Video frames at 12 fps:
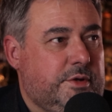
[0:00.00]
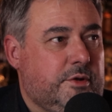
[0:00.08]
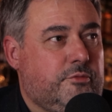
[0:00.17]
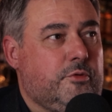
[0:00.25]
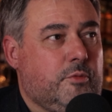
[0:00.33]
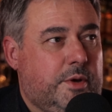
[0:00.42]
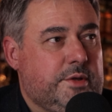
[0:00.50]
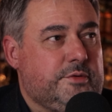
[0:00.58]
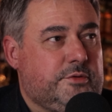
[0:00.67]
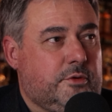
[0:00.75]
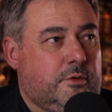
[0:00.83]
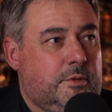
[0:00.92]
in different
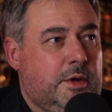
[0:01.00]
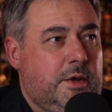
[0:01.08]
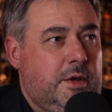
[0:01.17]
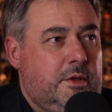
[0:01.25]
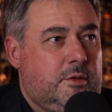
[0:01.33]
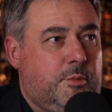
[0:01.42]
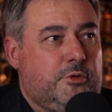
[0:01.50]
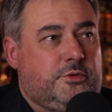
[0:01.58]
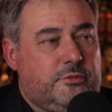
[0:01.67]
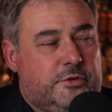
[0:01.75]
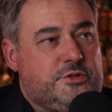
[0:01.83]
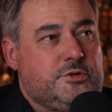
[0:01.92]
ways. So, the
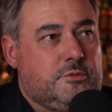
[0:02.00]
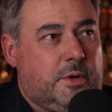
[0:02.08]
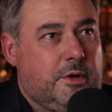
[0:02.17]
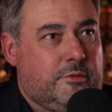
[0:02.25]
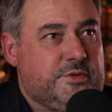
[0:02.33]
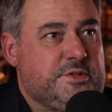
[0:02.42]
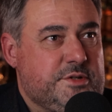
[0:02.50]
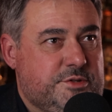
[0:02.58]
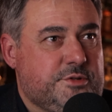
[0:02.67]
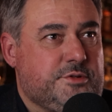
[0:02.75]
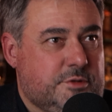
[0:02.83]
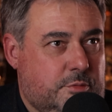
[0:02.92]
most efficient way, obviously, is
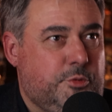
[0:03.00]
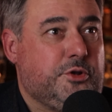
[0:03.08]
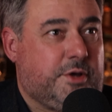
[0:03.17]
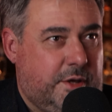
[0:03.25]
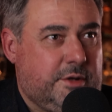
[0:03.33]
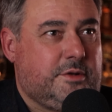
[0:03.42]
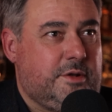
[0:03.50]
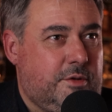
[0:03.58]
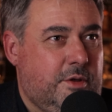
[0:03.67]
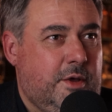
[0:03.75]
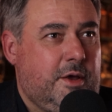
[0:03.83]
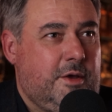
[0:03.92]
just to communicate
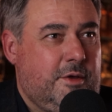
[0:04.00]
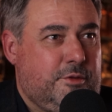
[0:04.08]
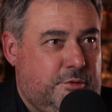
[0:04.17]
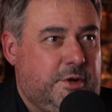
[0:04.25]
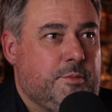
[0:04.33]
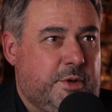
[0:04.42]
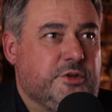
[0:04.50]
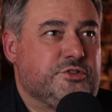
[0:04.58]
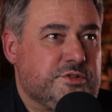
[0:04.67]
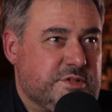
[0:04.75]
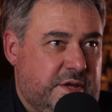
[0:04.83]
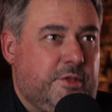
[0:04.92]
three
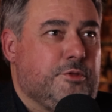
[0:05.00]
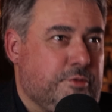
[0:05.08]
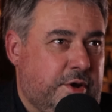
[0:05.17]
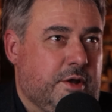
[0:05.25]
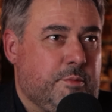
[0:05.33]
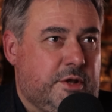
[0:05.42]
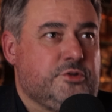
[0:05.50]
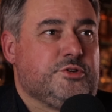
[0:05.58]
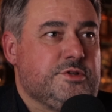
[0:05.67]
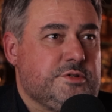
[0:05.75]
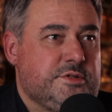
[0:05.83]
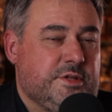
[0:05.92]
dimensions in three
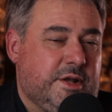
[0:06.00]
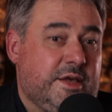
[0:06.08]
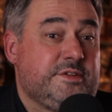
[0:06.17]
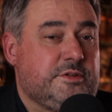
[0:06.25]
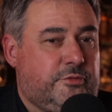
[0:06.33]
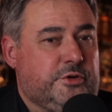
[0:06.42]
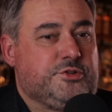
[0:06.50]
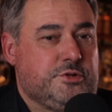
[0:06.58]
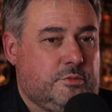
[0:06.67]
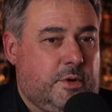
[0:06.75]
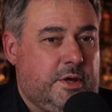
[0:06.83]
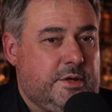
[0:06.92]
dimensions. The less
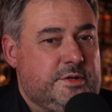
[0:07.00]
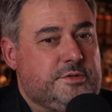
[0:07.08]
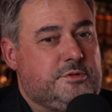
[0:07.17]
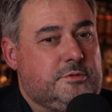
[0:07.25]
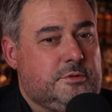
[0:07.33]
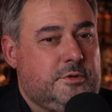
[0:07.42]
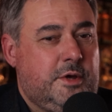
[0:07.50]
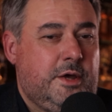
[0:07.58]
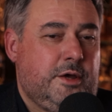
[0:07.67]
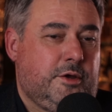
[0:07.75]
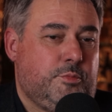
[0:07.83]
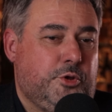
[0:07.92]
efficient way is to
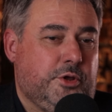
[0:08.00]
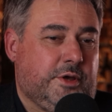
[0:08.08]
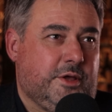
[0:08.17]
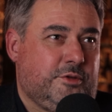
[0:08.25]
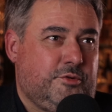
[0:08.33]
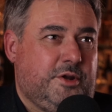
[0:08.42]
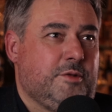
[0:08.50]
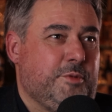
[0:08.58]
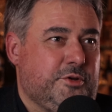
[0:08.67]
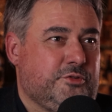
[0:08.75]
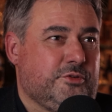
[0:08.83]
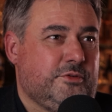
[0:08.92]
communicate three
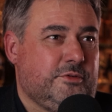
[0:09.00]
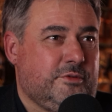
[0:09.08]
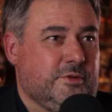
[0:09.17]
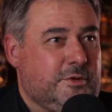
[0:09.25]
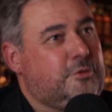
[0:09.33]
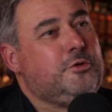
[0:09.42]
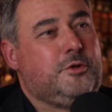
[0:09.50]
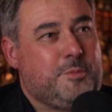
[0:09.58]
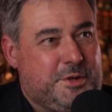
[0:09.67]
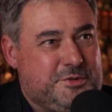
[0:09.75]
dimensions in two, two